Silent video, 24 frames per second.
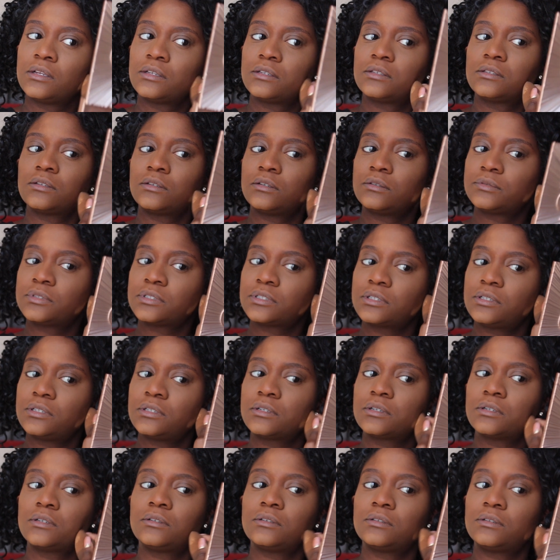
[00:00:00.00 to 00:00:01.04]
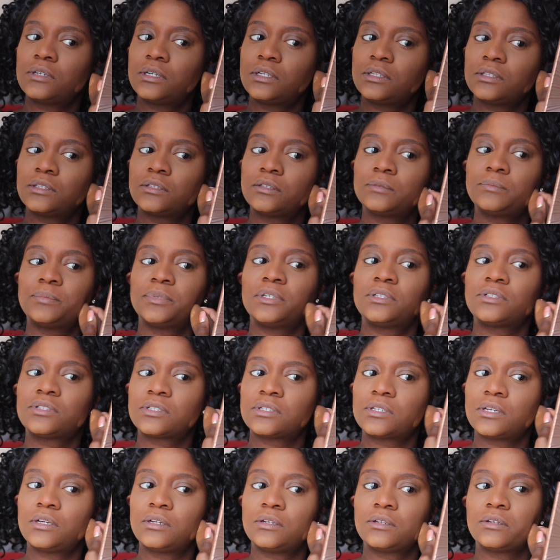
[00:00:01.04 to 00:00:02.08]
So I'm just gonna go a little bit
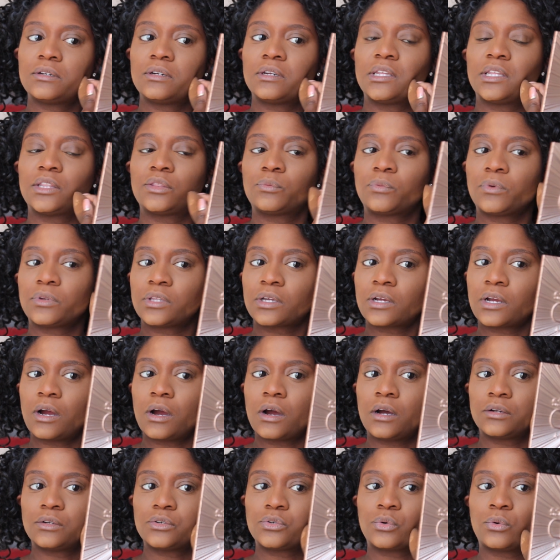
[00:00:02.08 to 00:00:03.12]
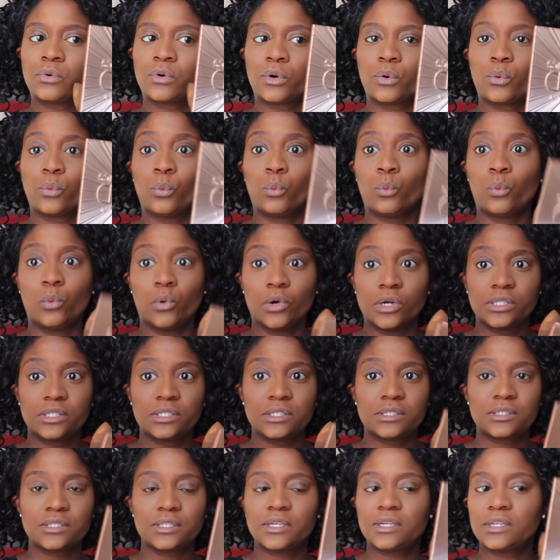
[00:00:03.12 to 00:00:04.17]
just underneath where the contour
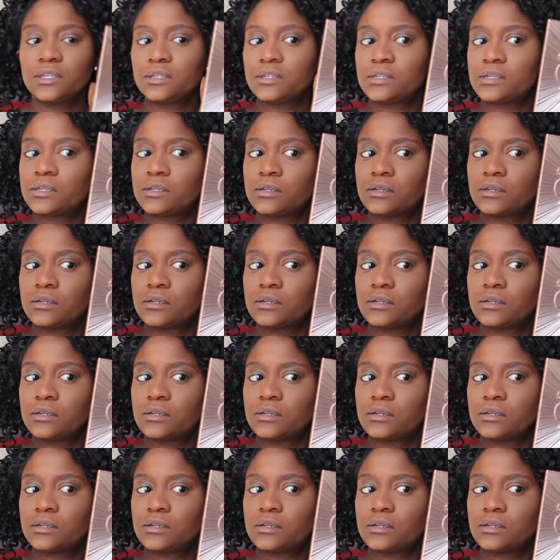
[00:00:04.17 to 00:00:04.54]
would sit,